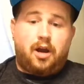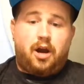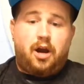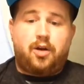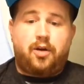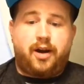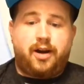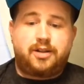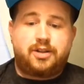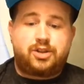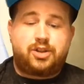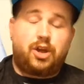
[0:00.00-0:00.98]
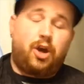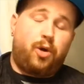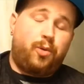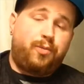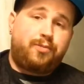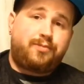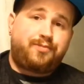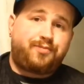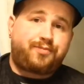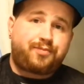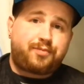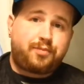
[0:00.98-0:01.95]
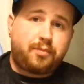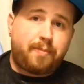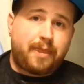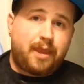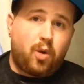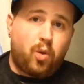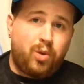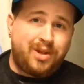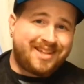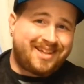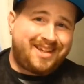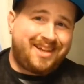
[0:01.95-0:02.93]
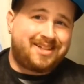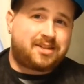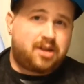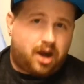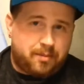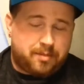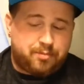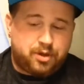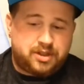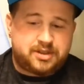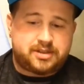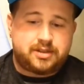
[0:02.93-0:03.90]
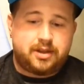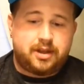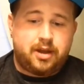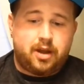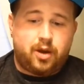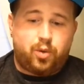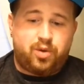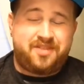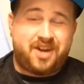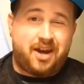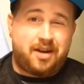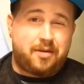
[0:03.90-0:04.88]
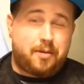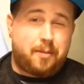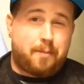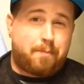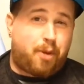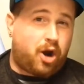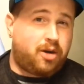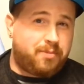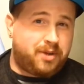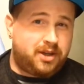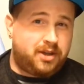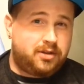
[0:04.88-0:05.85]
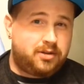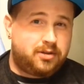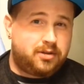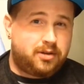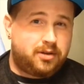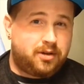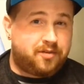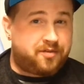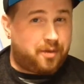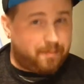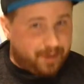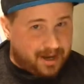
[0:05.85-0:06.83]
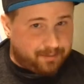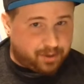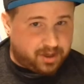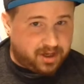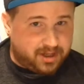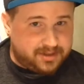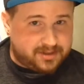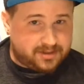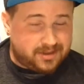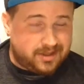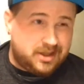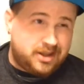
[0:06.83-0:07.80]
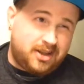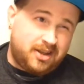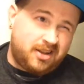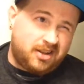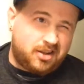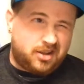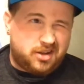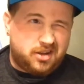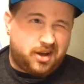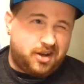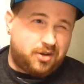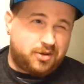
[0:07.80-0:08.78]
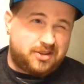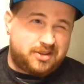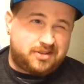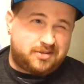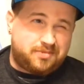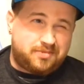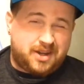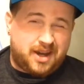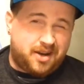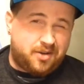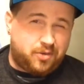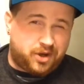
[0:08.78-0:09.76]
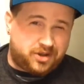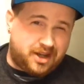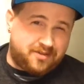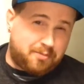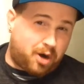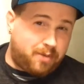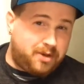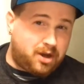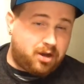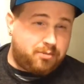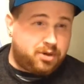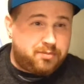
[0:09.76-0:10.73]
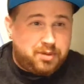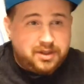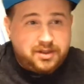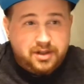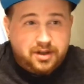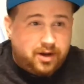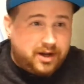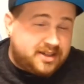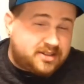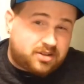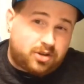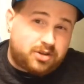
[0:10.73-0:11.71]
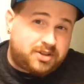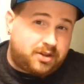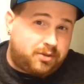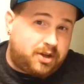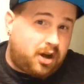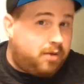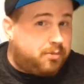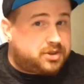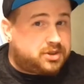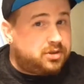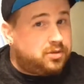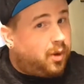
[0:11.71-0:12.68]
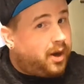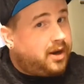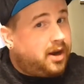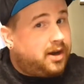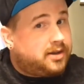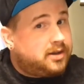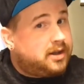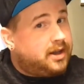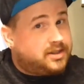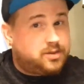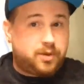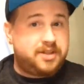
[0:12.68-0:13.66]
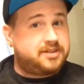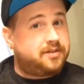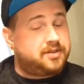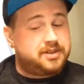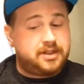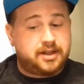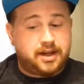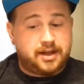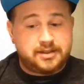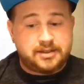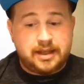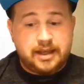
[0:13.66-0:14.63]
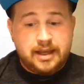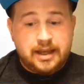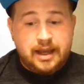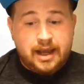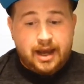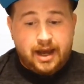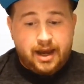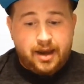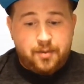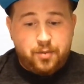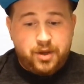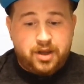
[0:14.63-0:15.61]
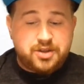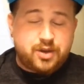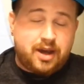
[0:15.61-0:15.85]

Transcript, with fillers: Alright, so with the kids comic books, we've got Barbie from Paper Cuts. You know, I know it's kind of weird to have a Barbie comic book, but you know, I guess girls can read comic books too. Why not? It's 2017, guys. We also